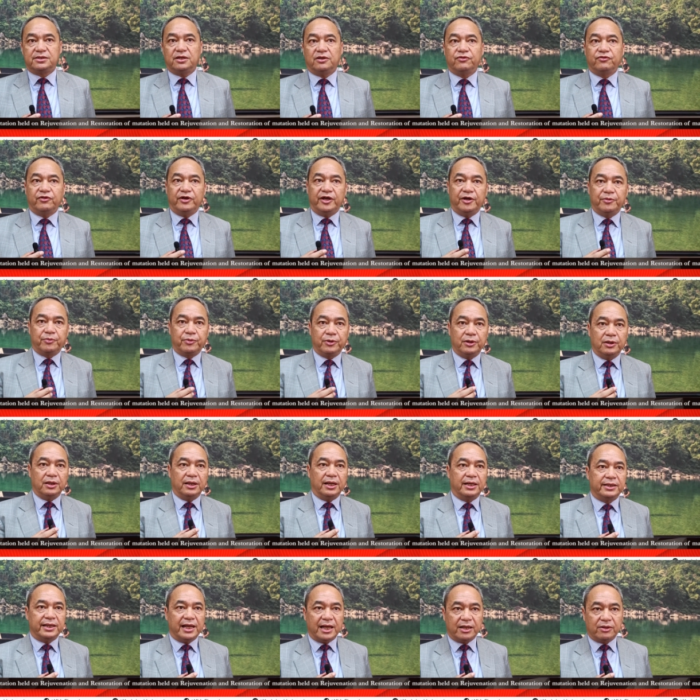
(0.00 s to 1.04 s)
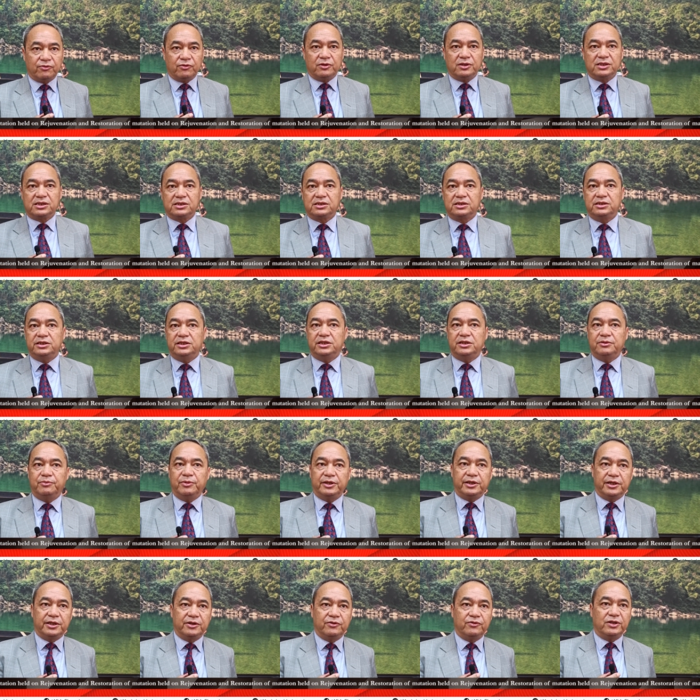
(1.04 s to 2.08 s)
of April and that was the
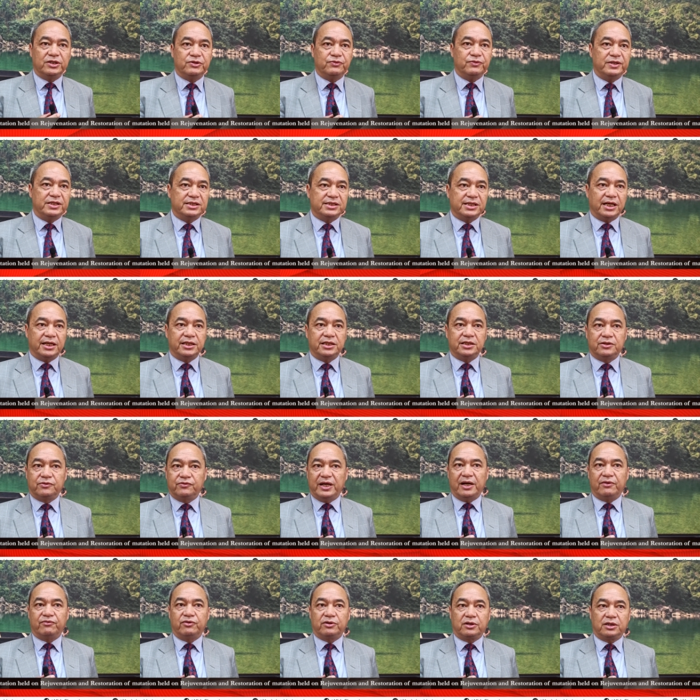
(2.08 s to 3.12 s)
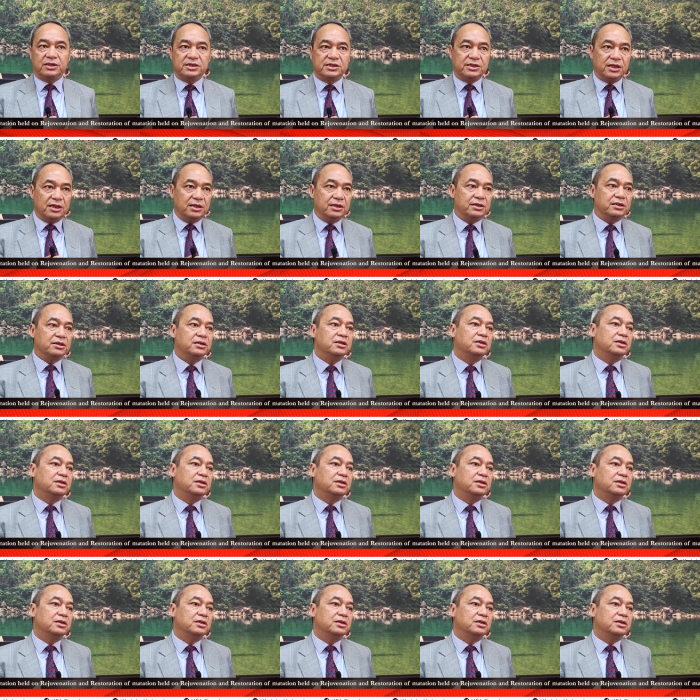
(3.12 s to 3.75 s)
meeting in which we decided we have to consult